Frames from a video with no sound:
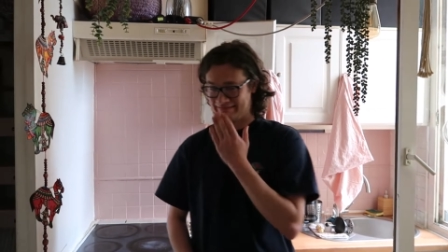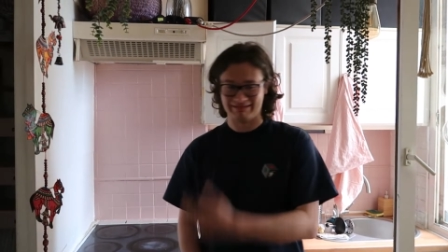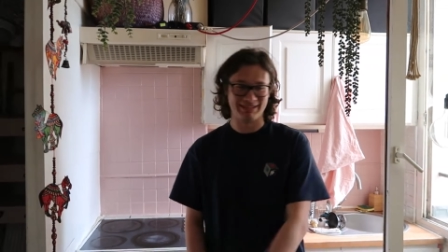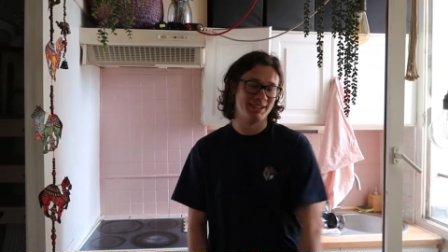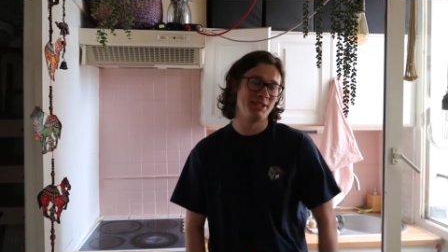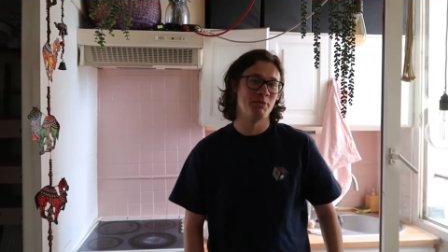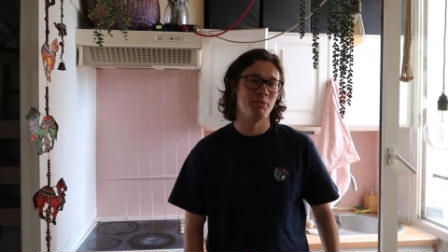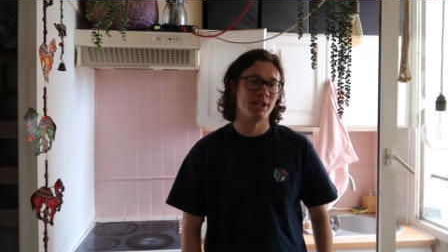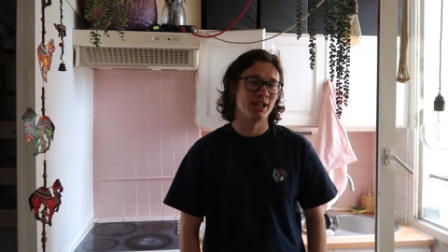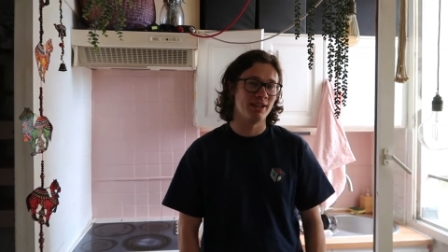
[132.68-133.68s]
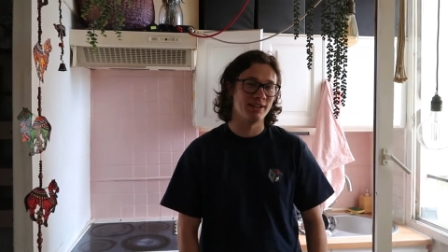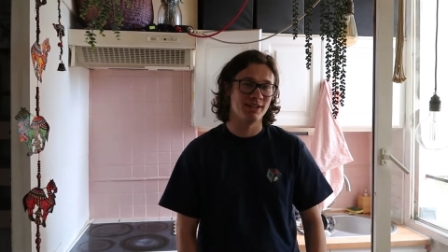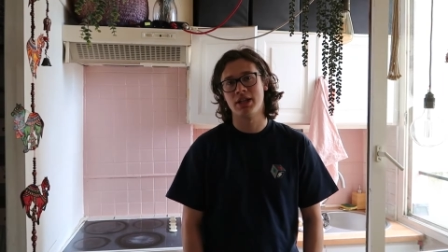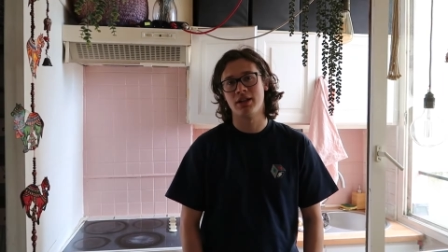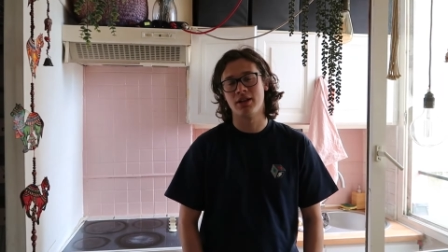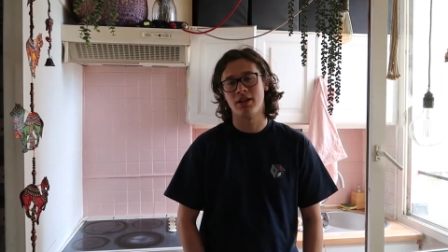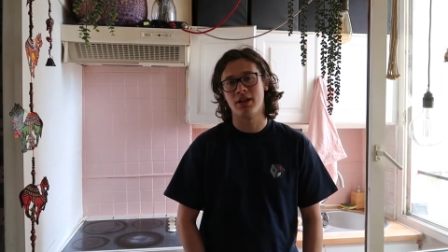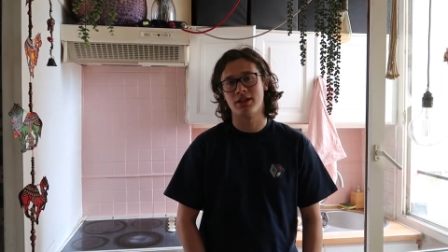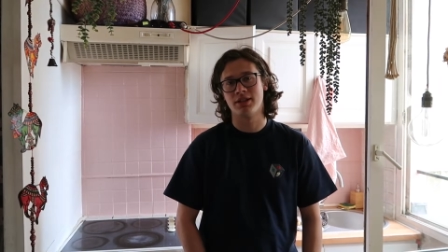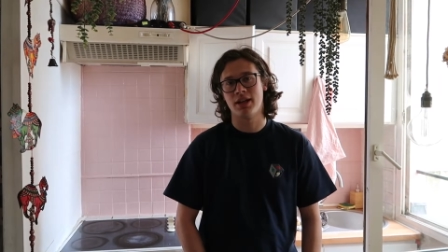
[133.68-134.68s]
Mm. But yeah, dinner
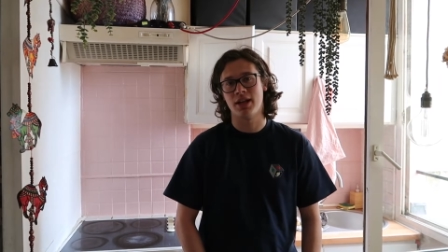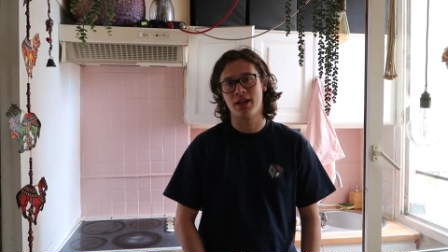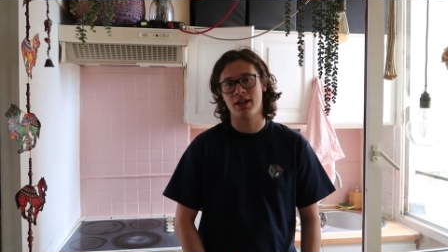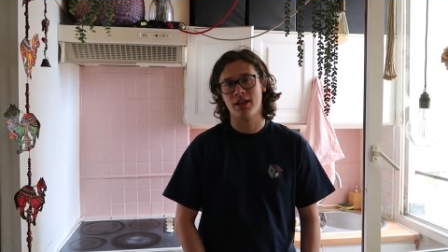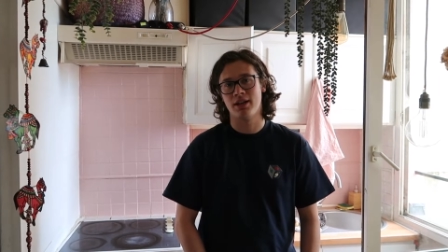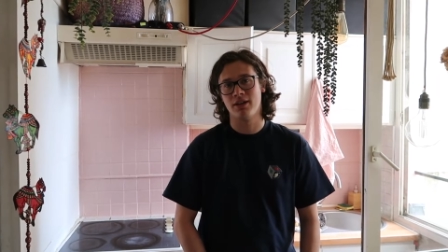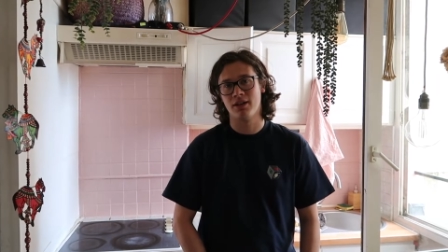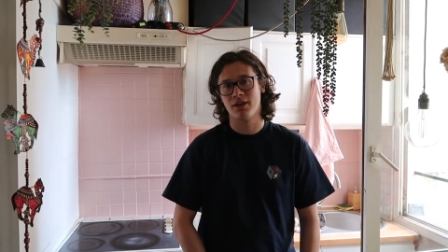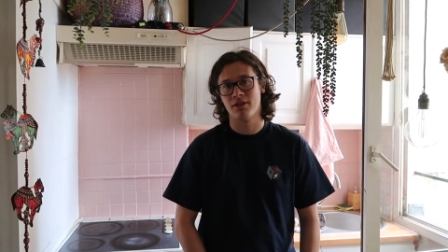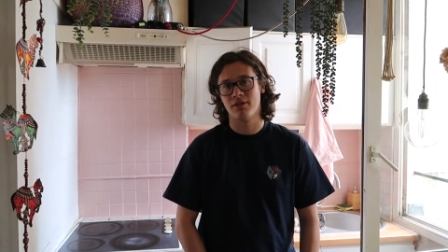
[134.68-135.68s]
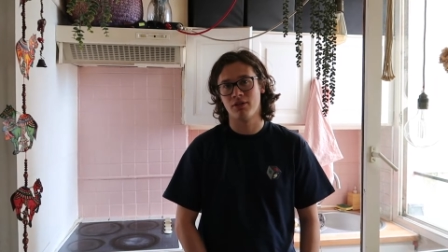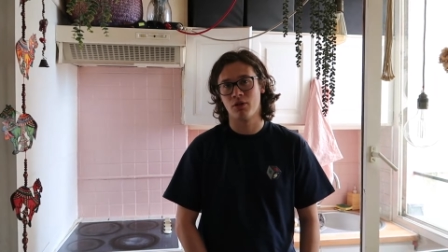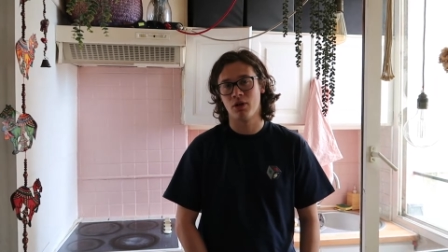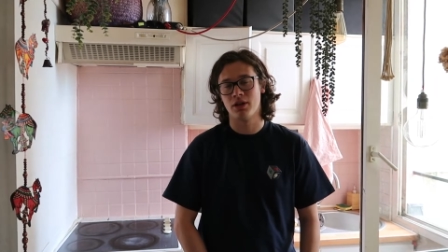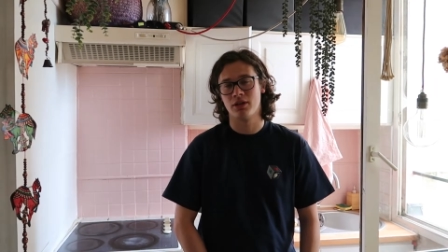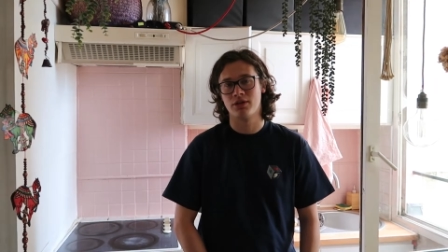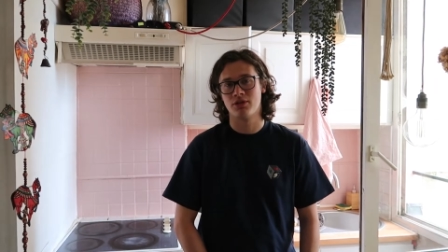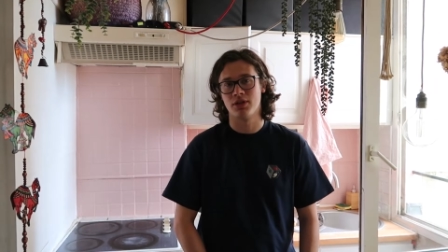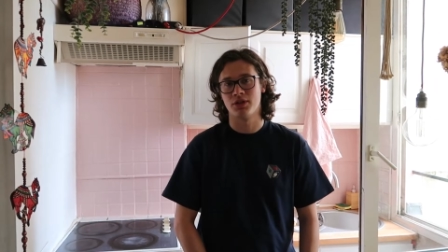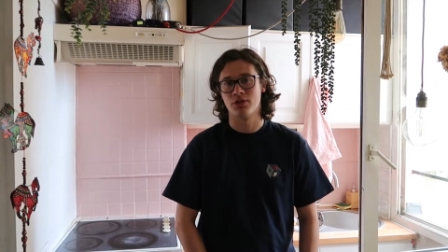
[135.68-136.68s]
at a quite
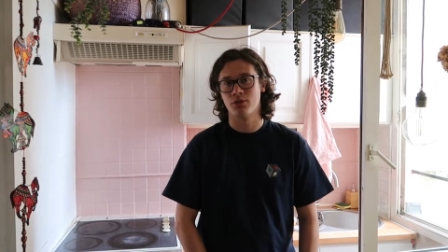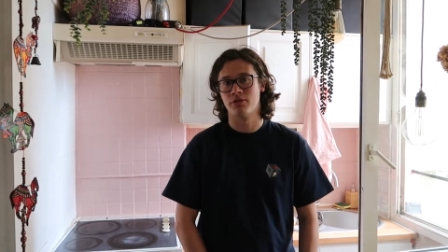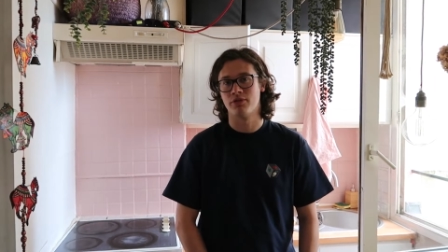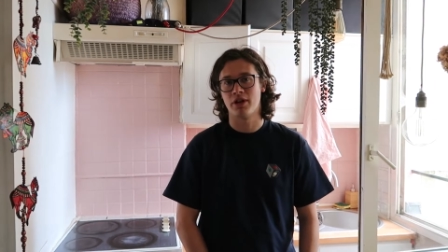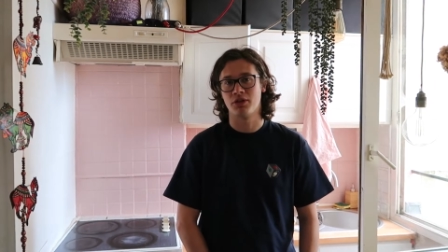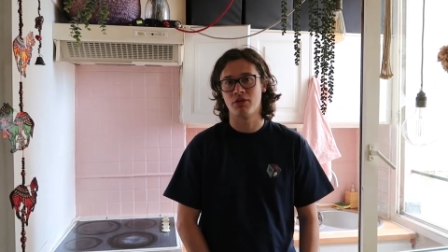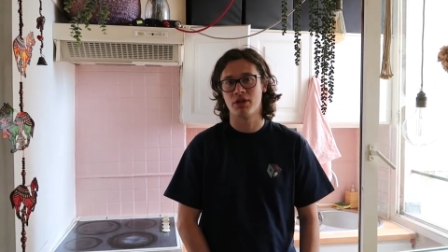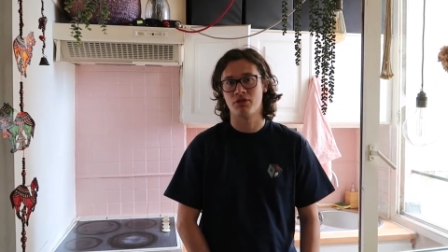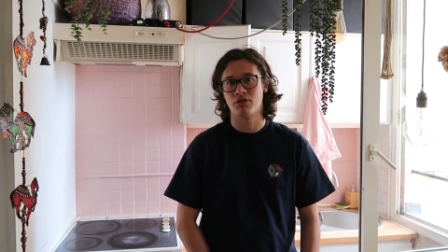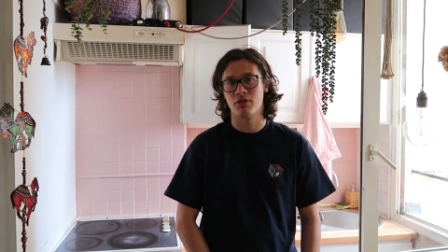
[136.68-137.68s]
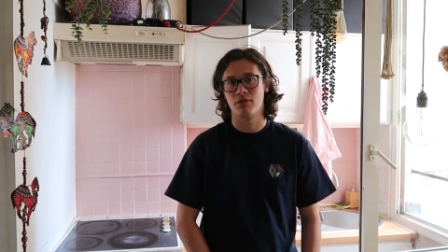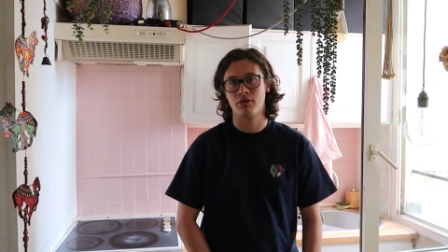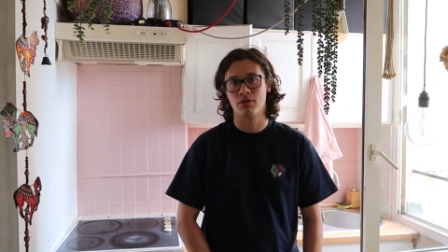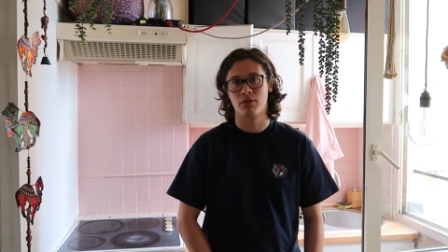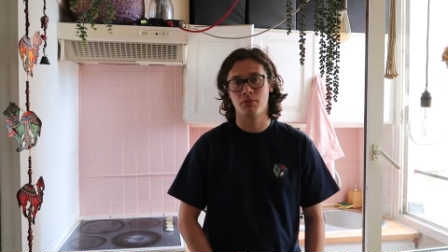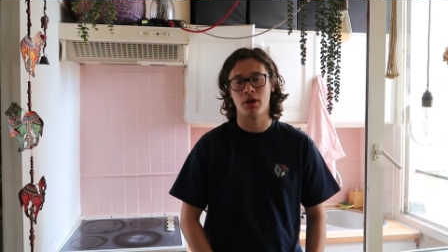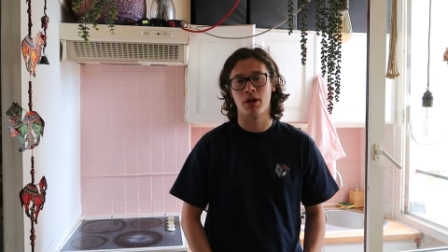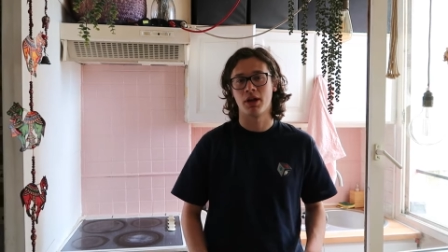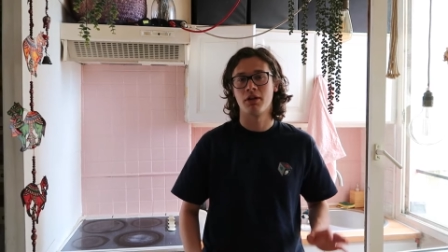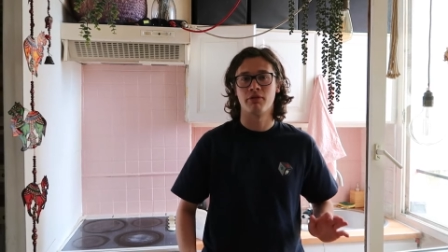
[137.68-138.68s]
traditional French restaurant, but
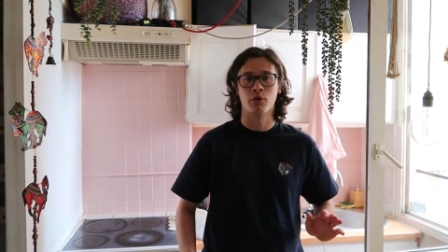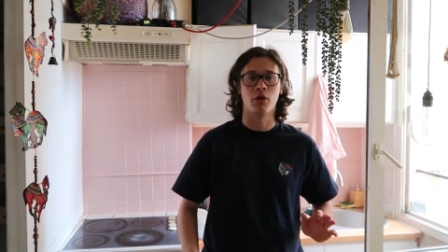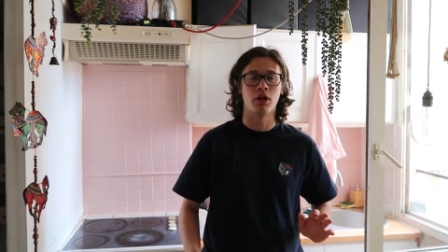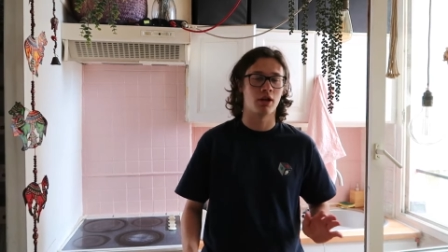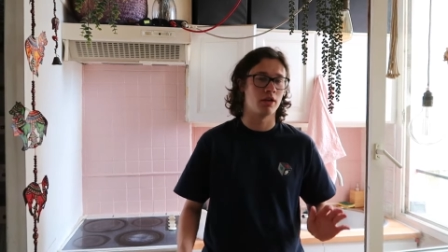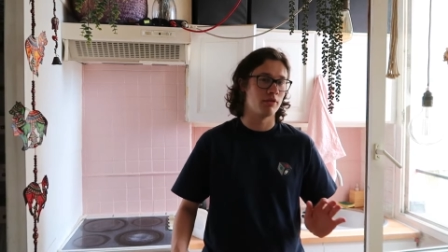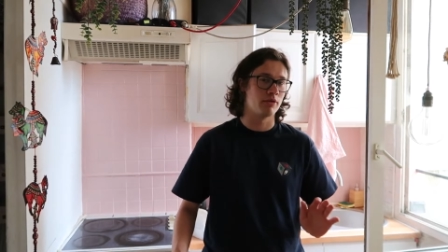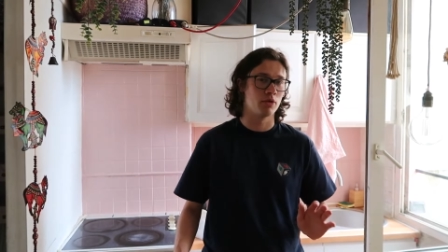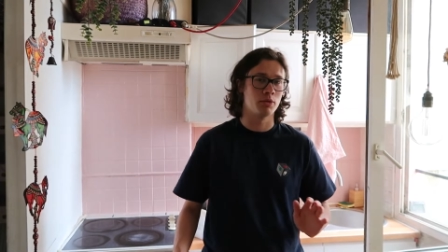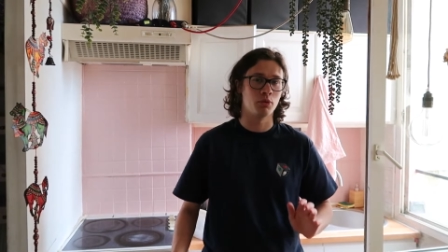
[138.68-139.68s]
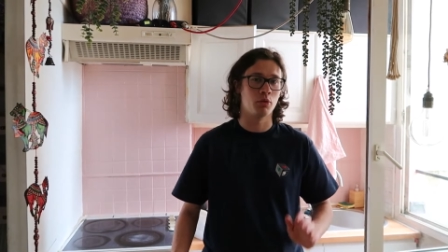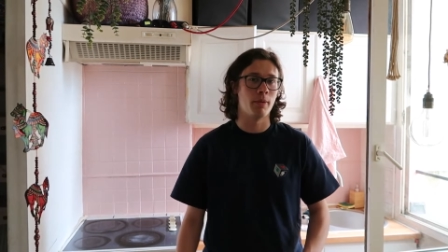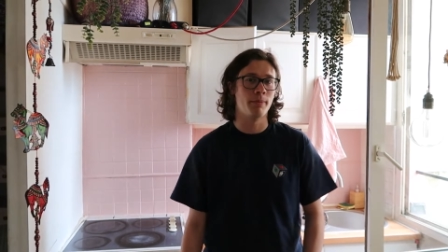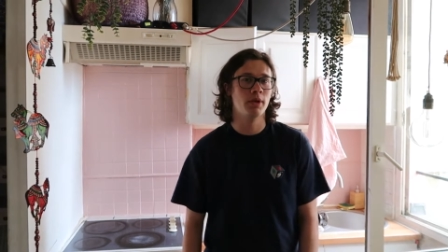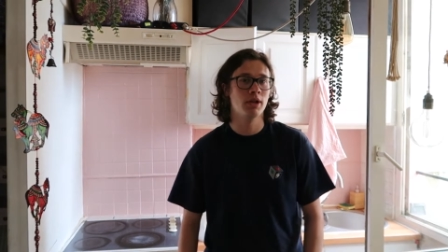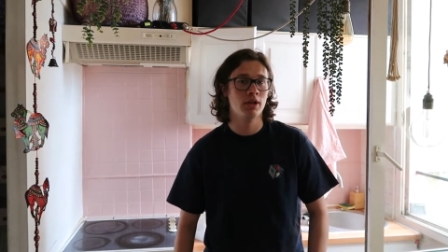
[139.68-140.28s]
like an afford like an affordable one.